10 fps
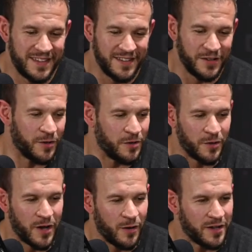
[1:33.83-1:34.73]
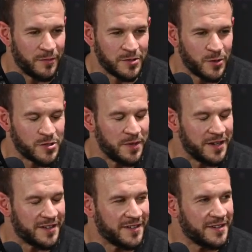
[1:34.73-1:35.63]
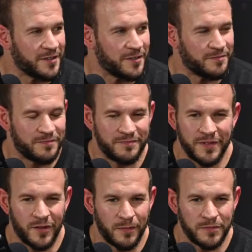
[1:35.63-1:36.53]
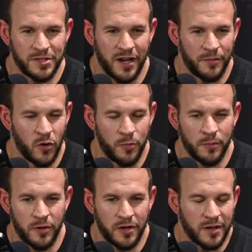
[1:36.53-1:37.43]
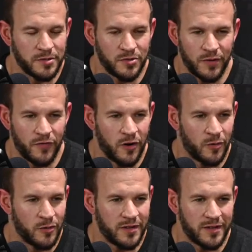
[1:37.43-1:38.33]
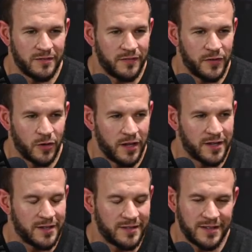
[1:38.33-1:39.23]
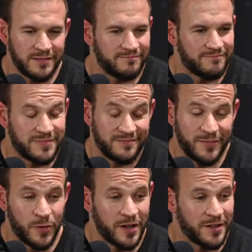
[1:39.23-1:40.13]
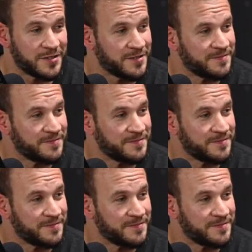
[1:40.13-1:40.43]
you know how I am on social media. I'm an open book. I'm straightforward, and if you don't like it, then who cares?